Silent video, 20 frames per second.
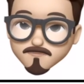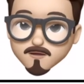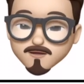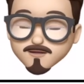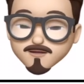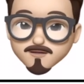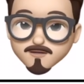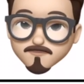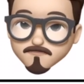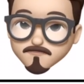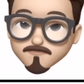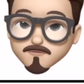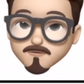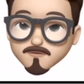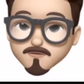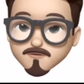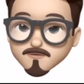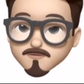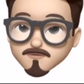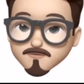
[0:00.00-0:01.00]
and then it
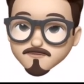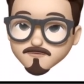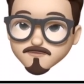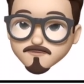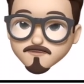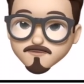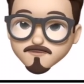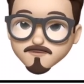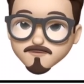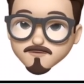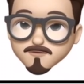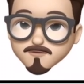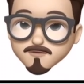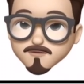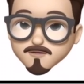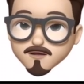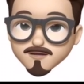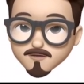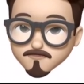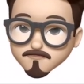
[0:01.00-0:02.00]
will
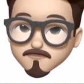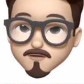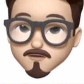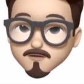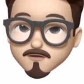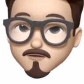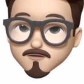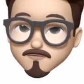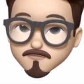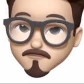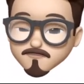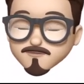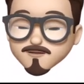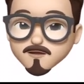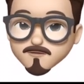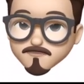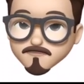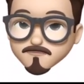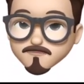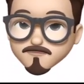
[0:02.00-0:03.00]
gradually go
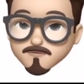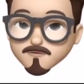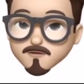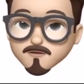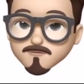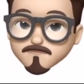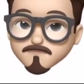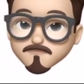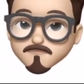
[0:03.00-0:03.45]
down